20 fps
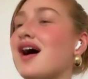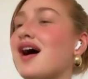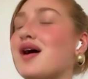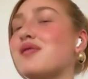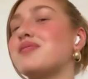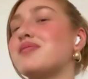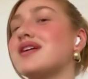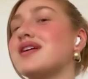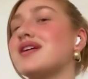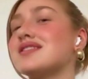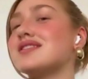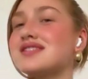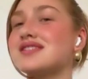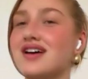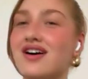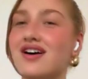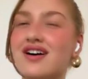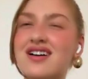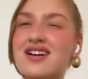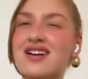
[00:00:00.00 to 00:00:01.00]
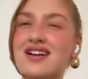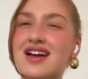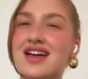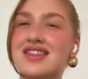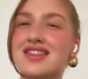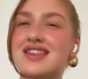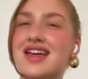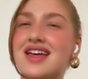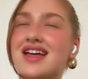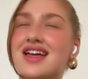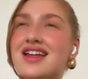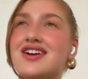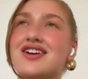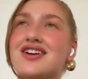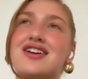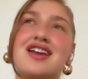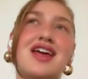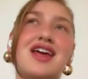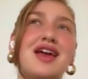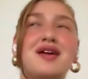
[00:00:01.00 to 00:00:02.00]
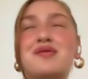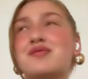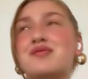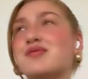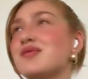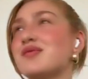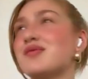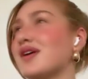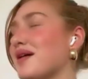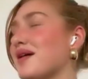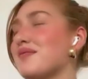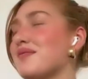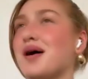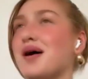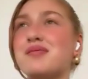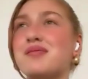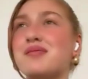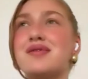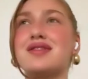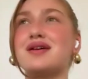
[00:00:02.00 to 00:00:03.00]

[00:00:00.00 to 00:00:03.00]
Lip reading: upbeat song, and then her name came up,